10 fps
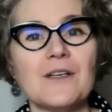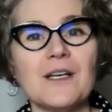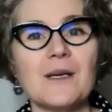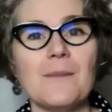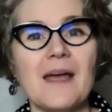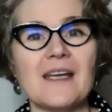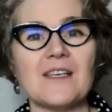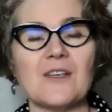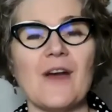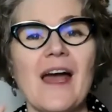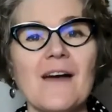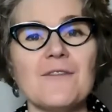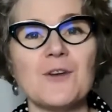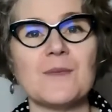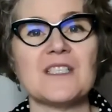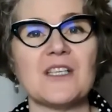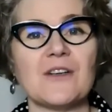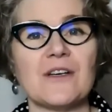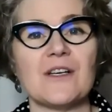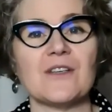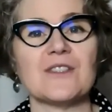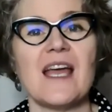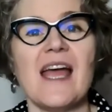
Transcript: going to make, you have your materials,